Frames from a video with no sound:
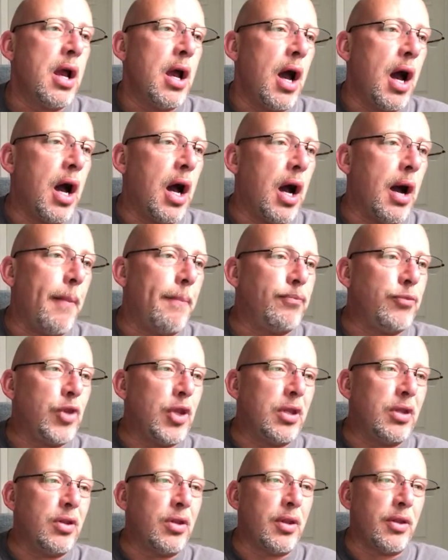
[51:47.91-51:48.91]
Um,
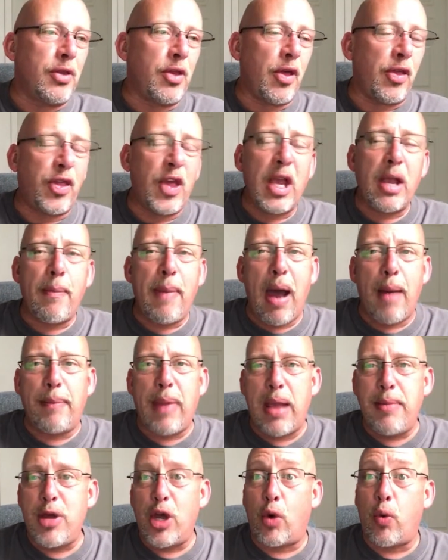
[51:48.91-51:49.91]
the, the thing about
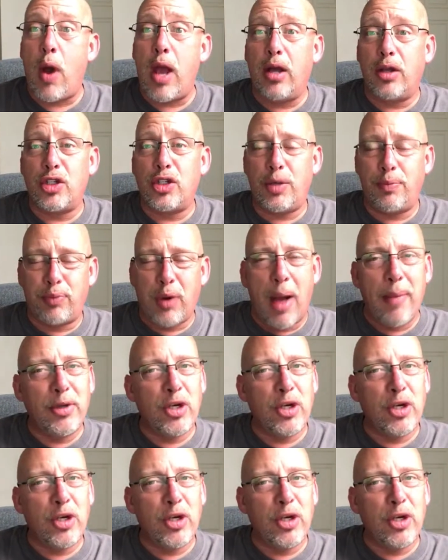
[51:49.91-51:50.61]
baby quail is you probably